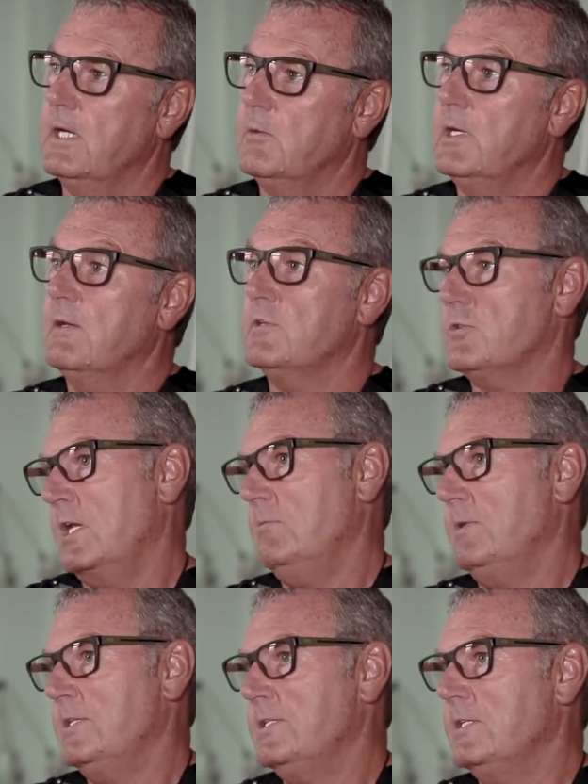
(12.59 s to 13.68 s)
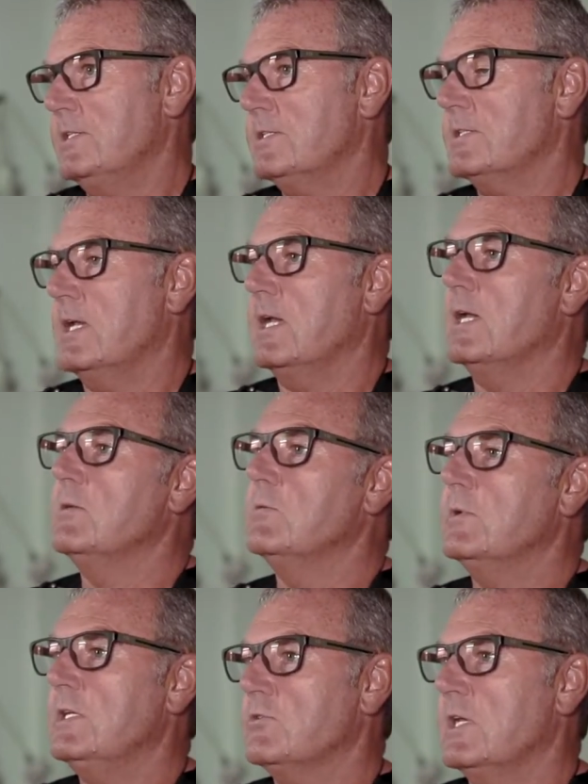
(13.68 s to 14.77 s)
We have a training business and
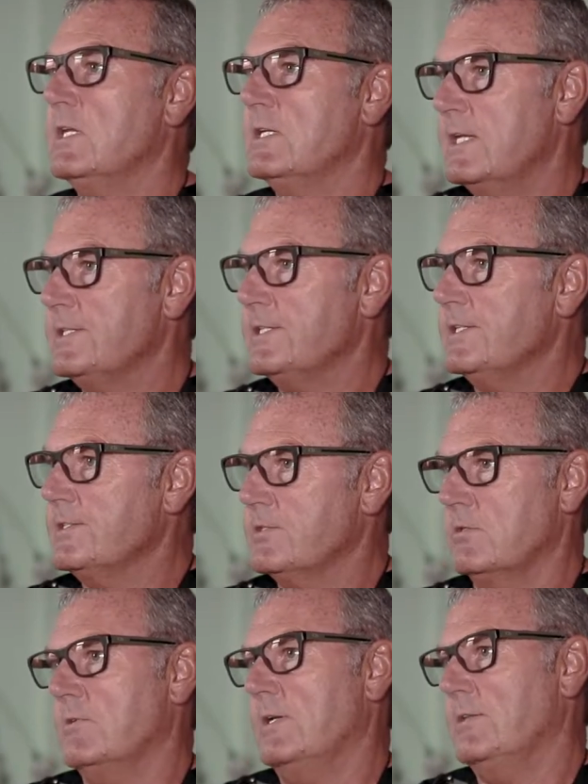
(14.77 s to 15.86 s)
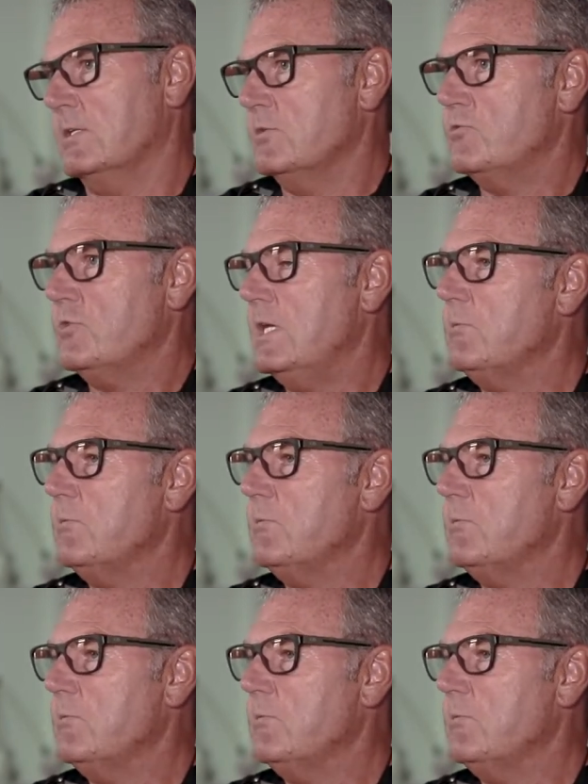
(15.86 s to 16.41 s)
we train dentists all around the country.